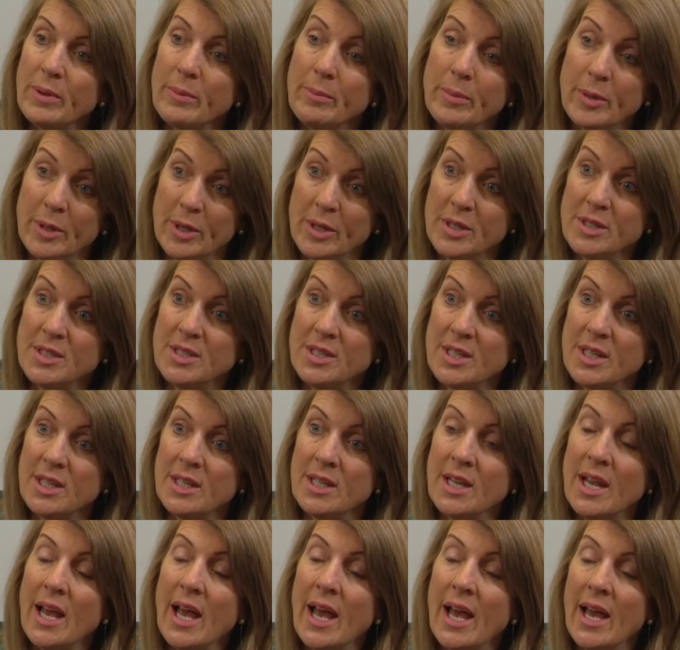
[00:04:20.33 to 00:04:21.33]
person
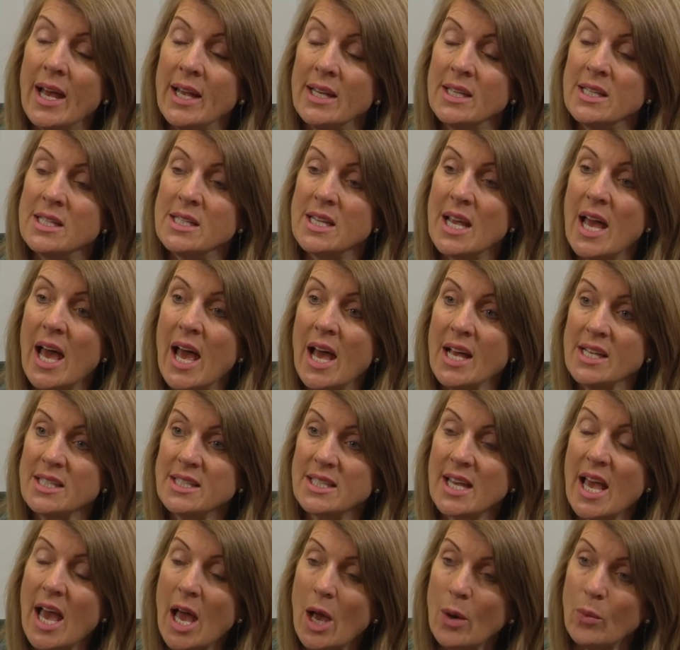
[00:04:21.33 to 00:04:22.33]
and ask
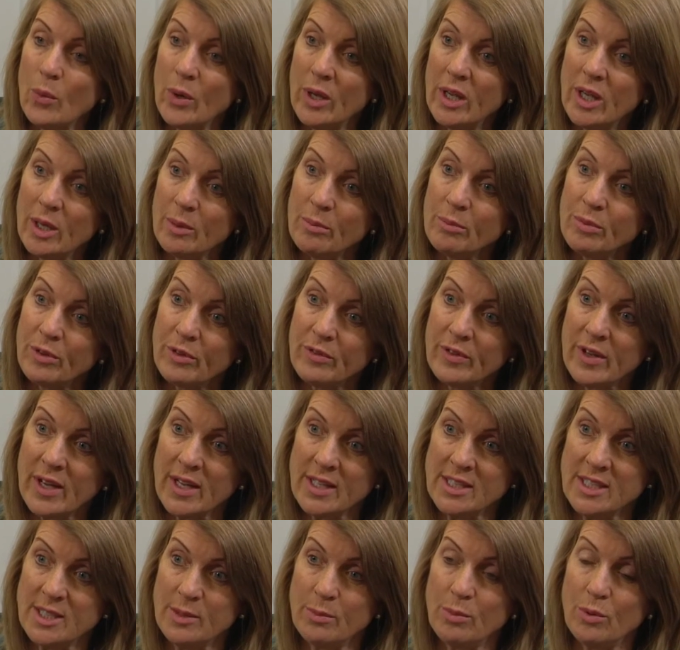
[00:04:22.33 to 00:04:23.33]
how we can
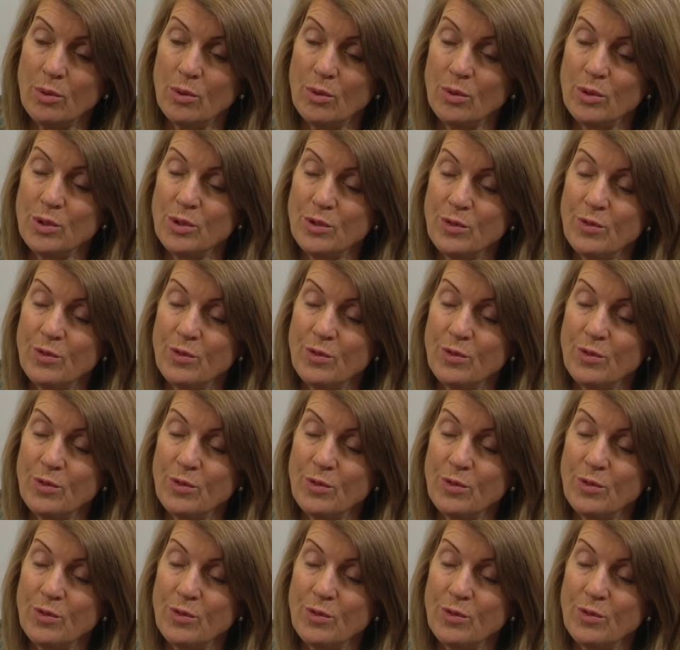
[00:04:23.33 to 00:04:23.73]
provide support